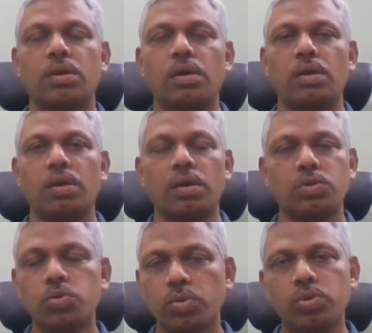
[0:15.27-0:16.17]

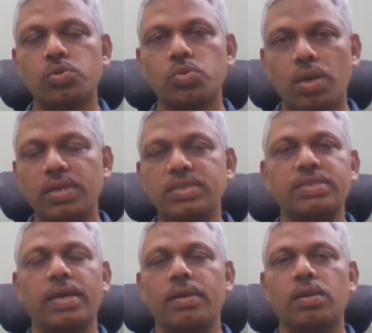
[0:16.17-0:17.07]
to
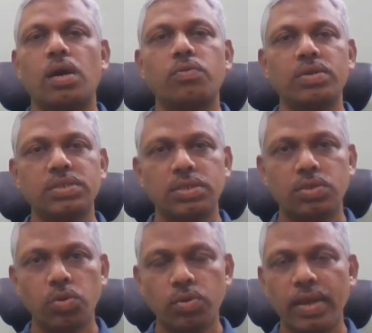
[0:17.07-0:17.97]
understand how does
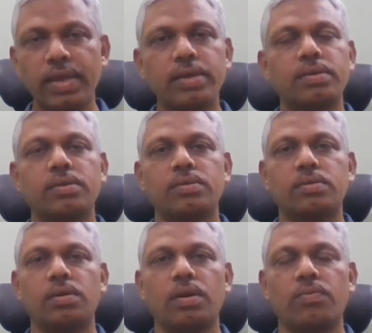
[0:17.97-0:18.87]
it look like
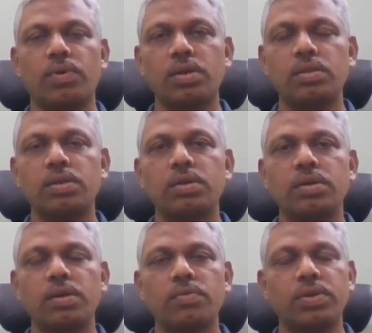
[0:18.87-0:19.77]
and what
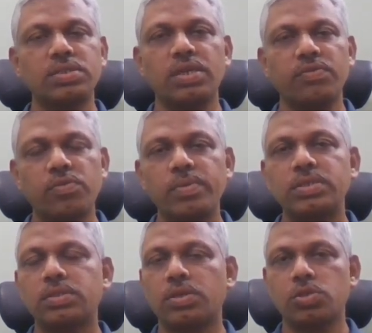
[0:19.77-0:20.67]
is the
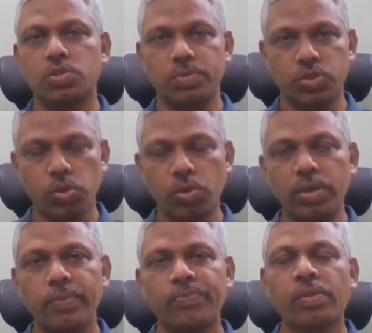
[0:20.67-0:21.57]
information that is to be
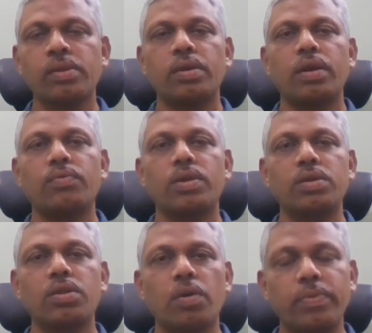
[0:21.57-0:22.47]
stored and what
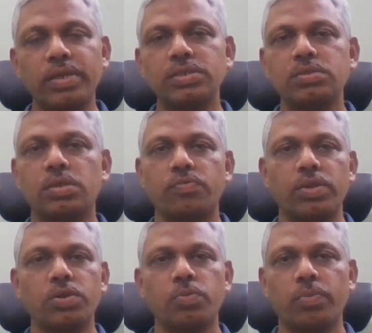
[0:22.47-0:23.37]
are the operations that we
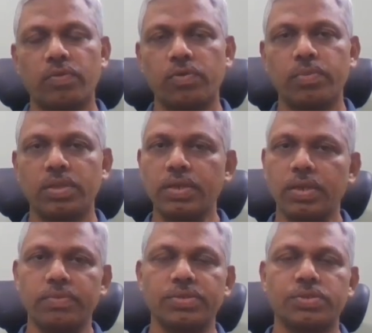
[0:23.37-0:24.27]
need to perform on the
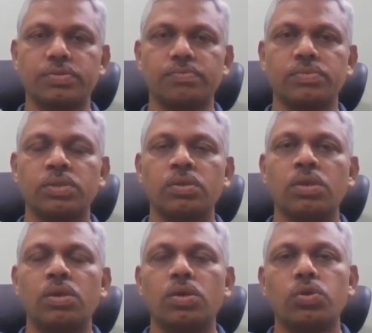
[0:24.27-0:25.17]
database.
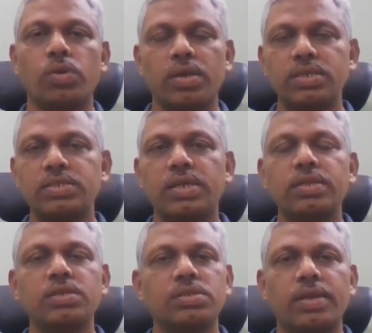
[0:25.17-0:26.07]
To
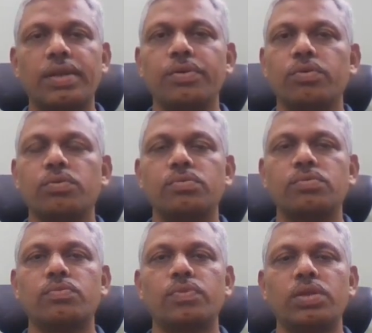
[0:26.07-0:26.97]
understand the scenario,
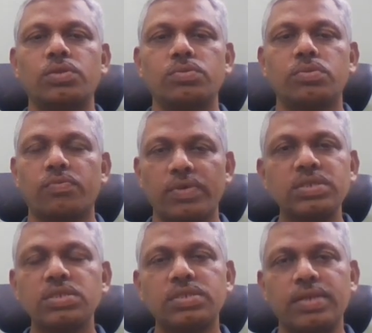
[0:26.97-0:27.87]
the
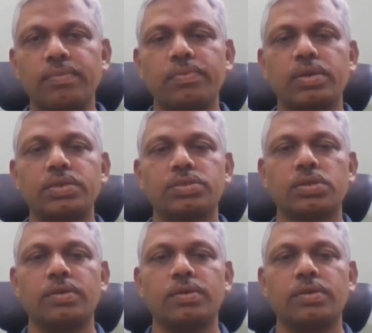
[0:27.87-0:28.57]
first step is